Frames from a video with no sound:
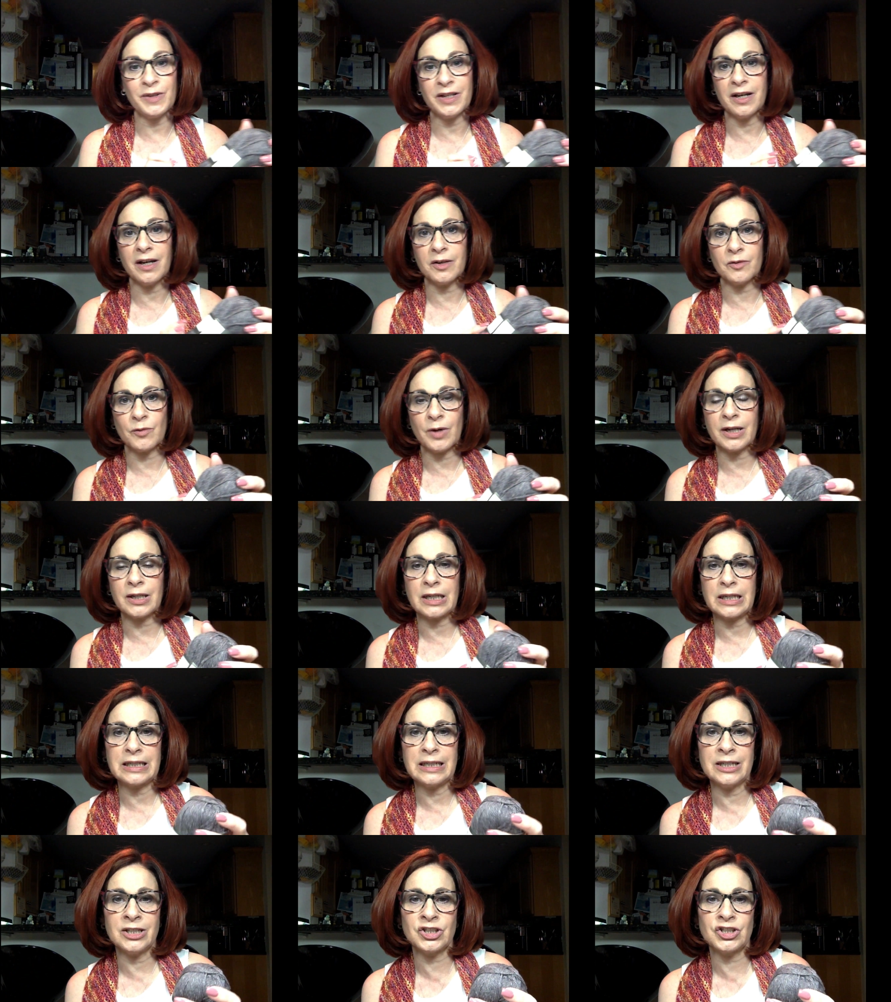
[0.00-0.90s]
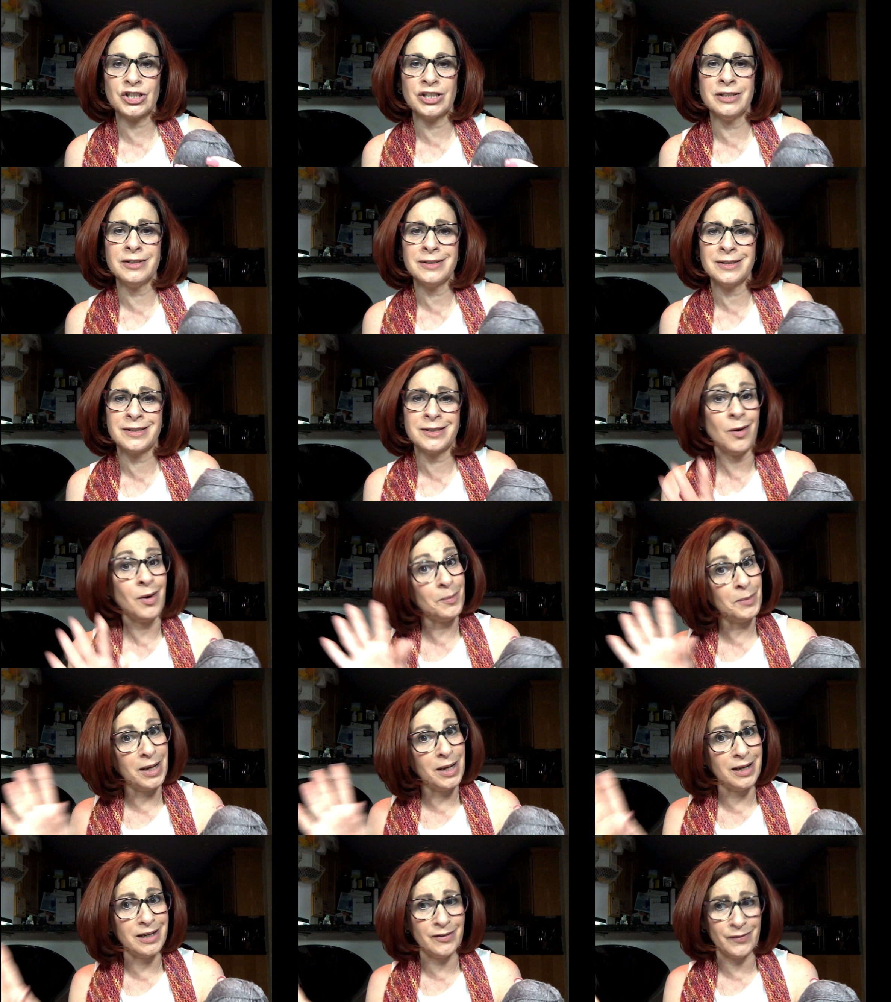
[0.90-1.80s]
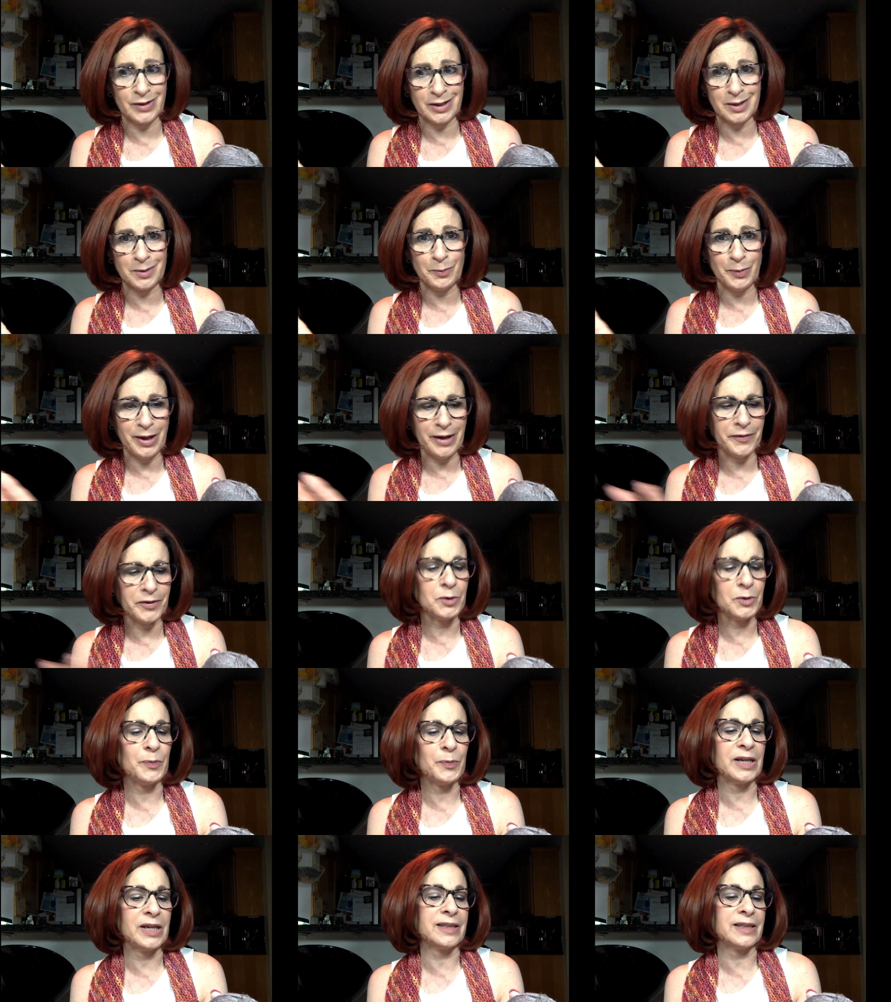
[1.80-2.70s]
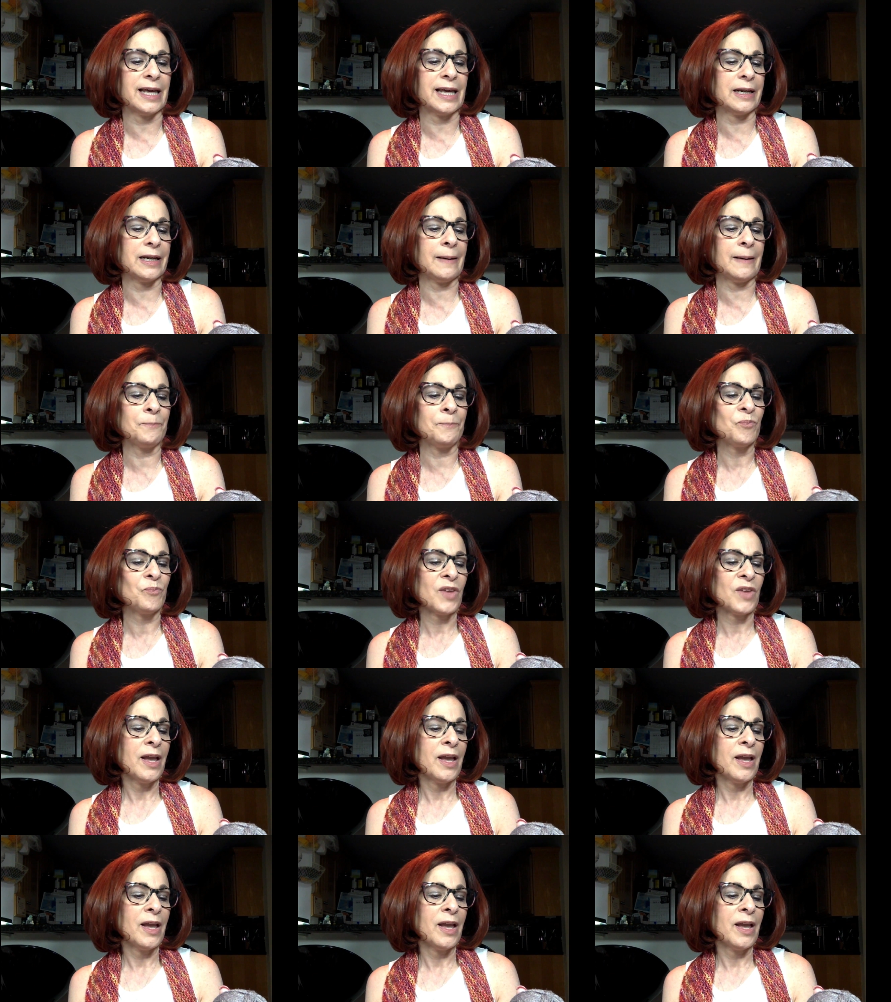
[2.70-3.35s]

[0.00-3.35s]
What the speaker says: beyond recognition, so I'm not even going to bother to pick that up.